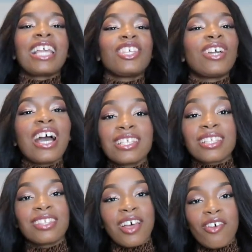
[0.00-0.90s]
You
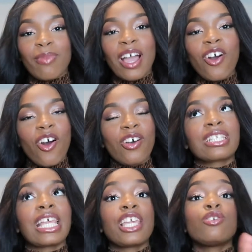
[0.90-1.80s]
guys love my
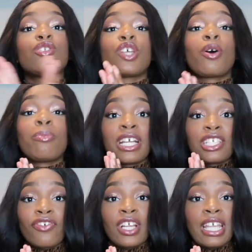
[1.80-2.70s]
hauls. Thank you so
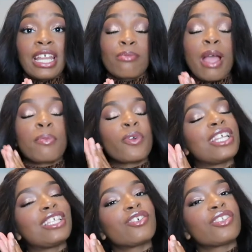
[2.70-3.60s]
much for getting my
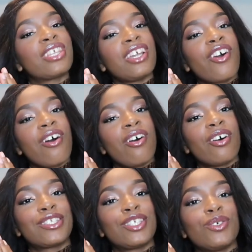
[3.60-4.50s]
Pretty Little Thing
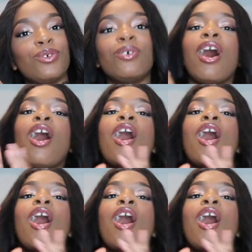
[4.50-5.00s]
haul to